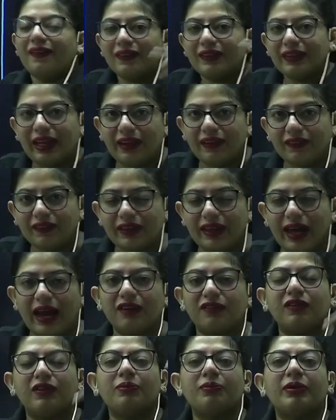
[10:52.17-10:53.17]
then
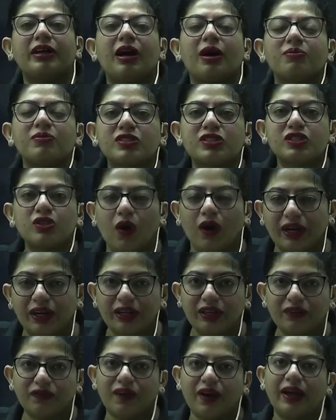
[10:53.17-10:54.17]
that will become
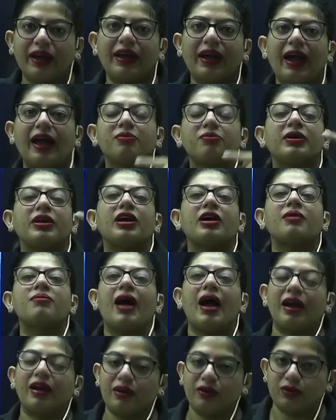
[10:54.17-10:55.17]
solidify and become
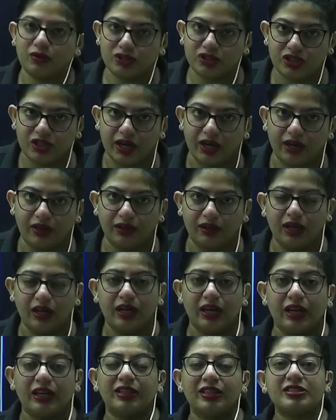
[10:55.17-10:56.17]
agarose gel.
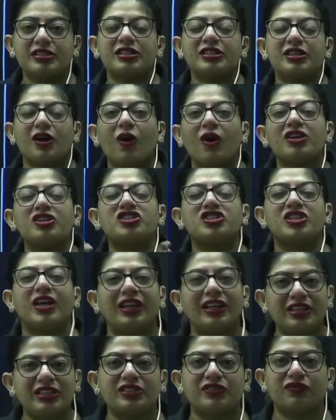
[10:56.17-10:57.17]
This is how a
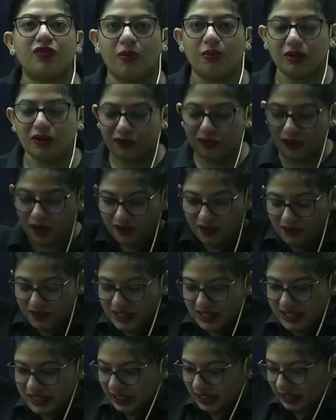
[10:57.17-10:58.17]
jelly is formed. If you have ever
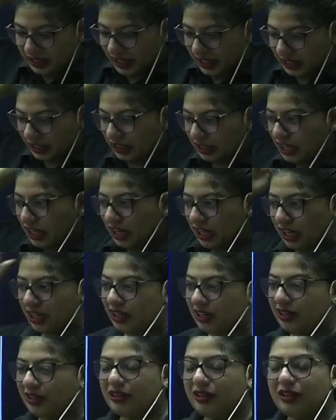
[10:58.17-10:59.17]
seen any
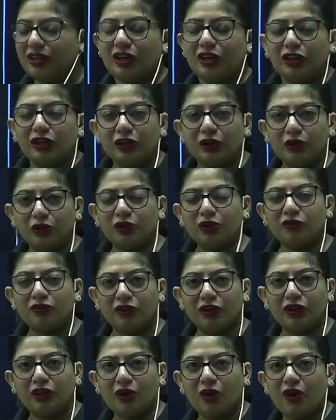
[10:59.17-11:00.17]
uh, YouTube
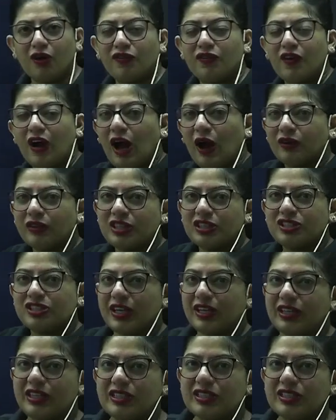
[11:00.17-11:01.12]
video of how the jelly is